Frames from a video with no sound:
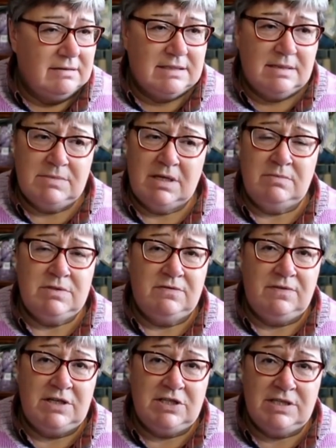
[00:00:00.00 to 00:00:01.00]
Sometimes you
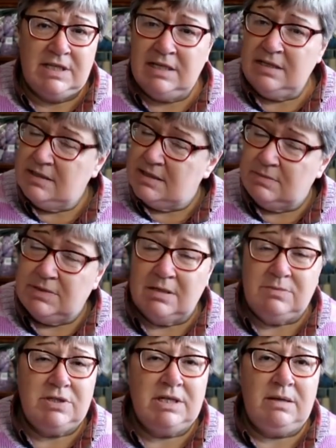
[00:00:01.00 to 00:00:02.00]
finish things,
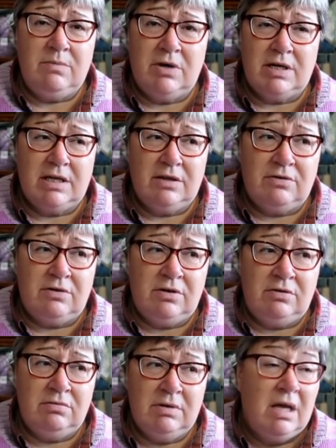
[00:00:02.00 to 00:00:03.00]
sometimes you keep working
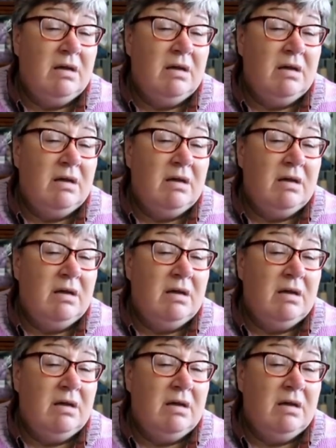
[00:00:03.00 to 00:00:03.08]
through,